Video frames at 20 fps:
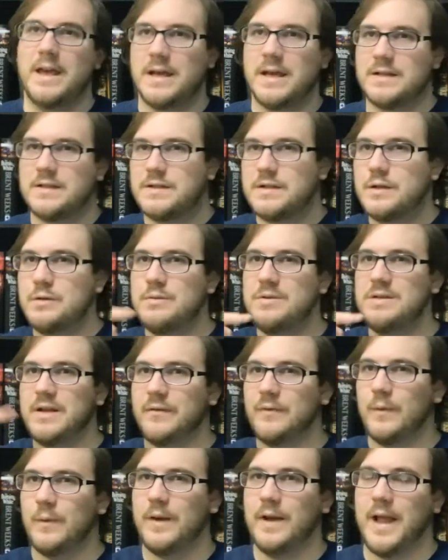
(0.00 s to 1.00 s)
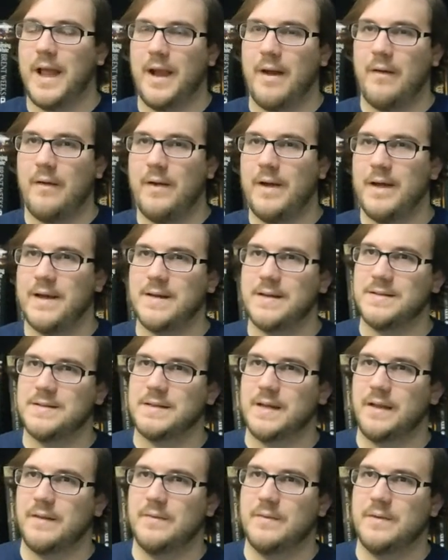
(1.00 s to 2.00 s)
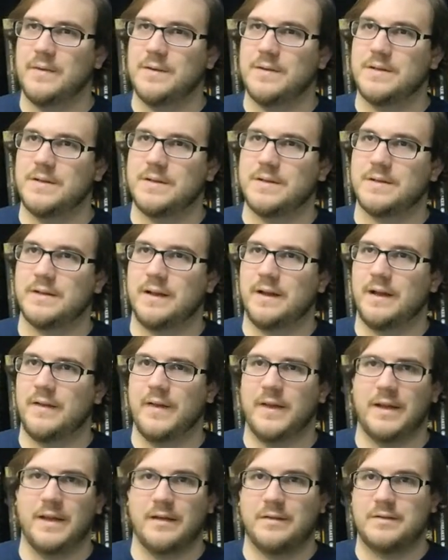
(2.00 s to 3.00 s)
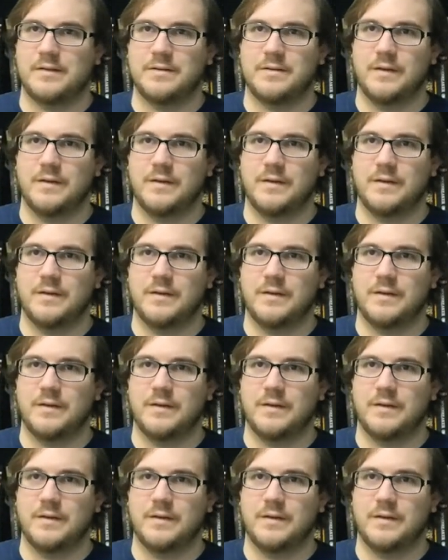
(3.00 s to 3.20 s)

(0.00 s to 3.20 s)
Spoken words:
it's two differing areas, and there's, like, a